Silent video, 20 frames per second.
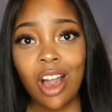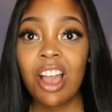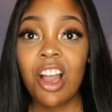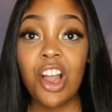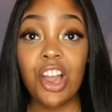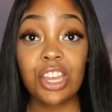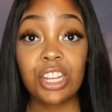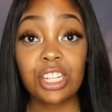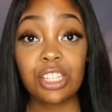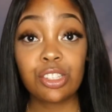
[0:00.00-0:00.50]

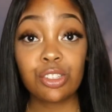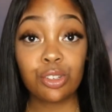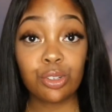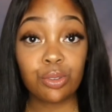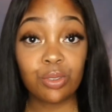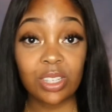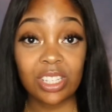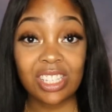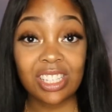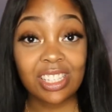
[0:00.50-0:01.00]
all you need to do
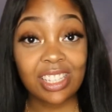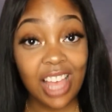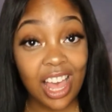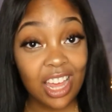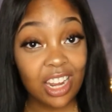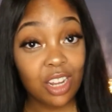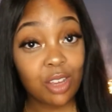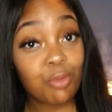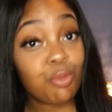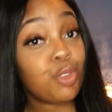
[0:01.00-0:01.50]
is
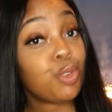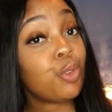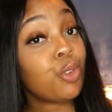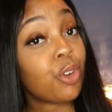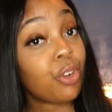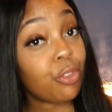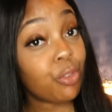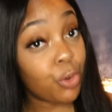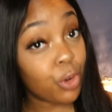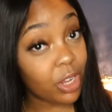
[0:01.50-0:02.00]
sign up
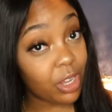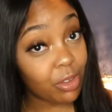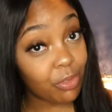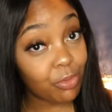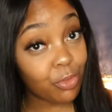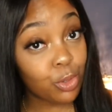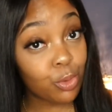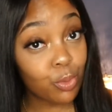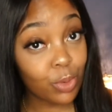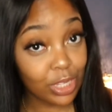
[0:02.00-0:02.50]
for
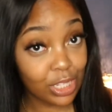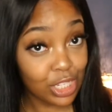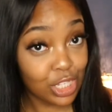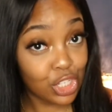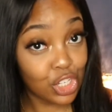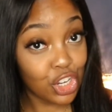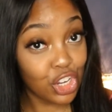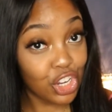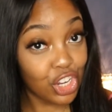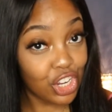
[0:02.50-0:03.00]

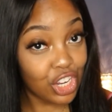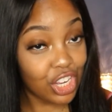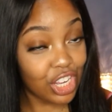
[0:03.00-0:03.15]
Influenster,